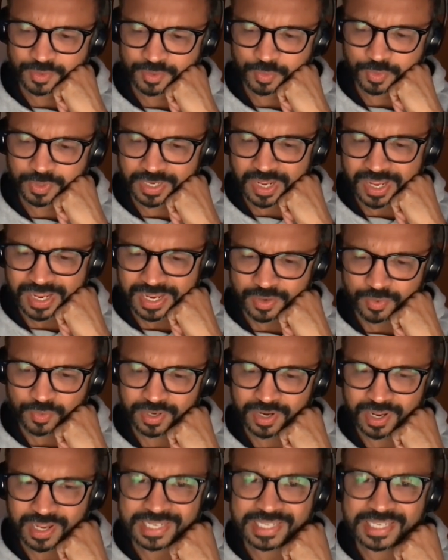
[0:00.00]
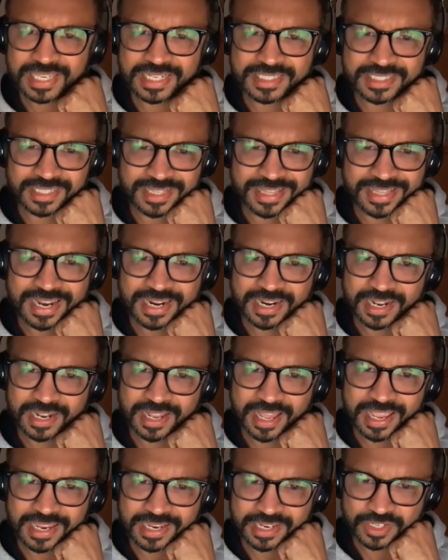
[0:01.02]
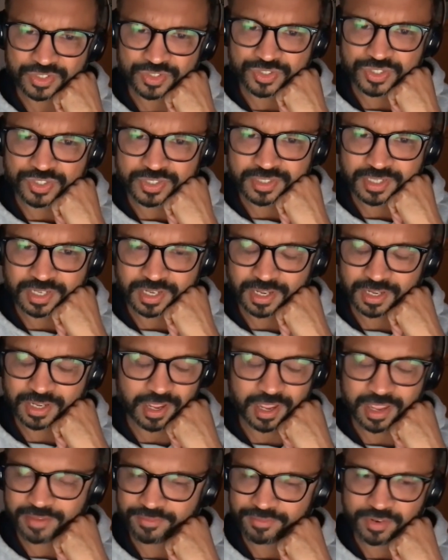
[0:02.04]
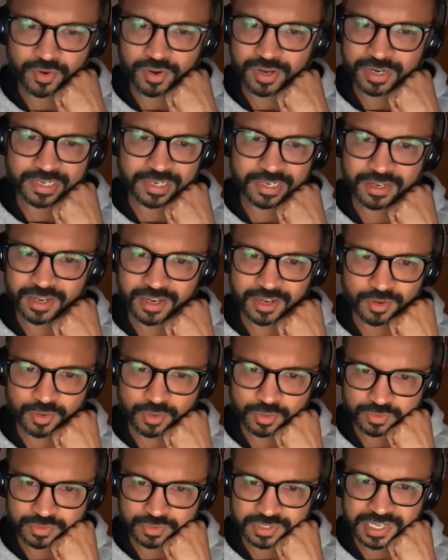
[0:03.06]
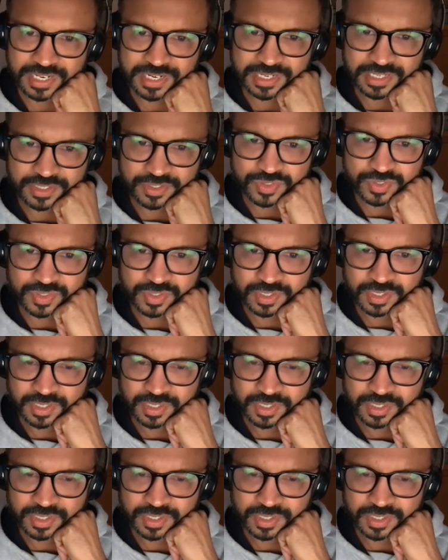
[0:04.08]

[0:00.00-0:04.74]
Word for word: when I, when I get to that age, I have no idea how old Ted is.